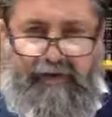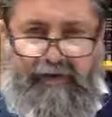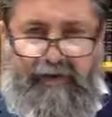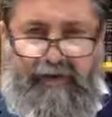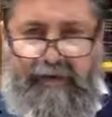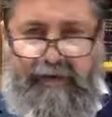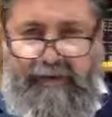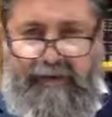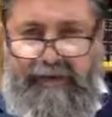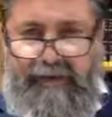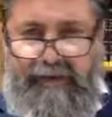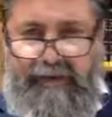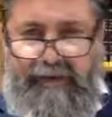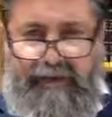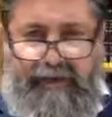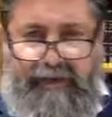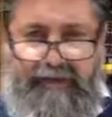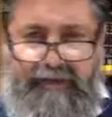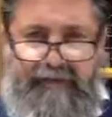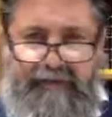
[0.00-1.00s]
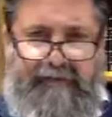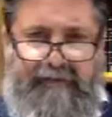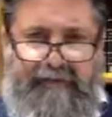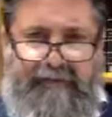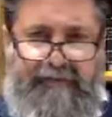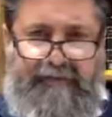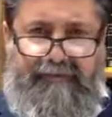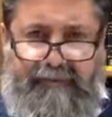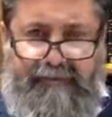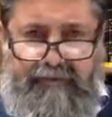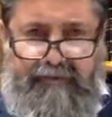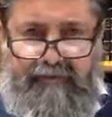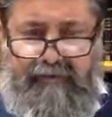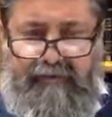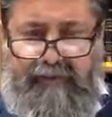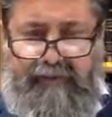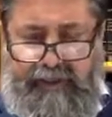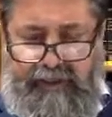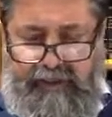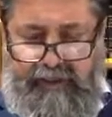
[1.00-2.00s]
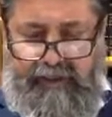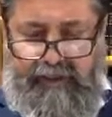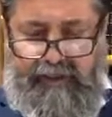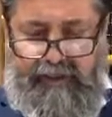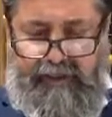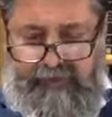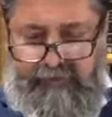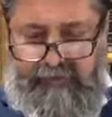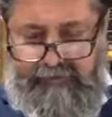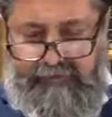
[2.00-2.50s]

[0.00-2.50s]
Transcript: to explain the other. It's already a given.